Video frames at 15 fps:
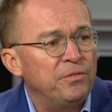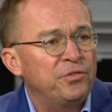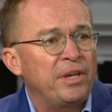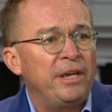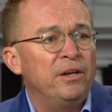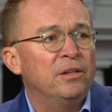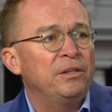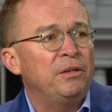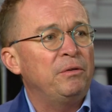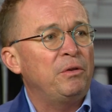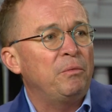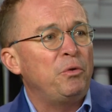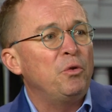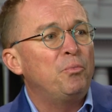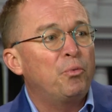of scale.
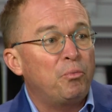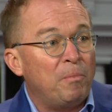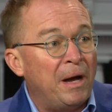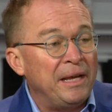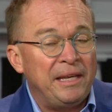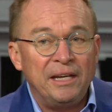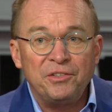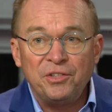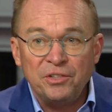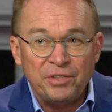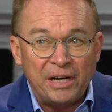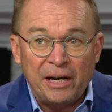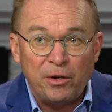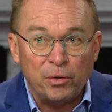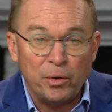My guess is,
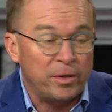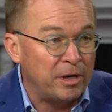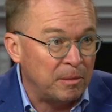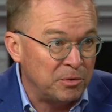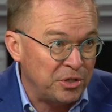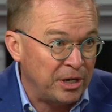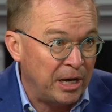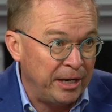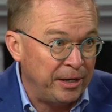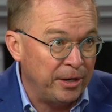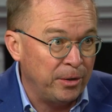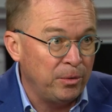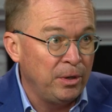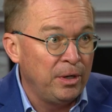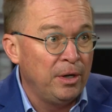and I don't know the numbers in
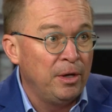Idaho,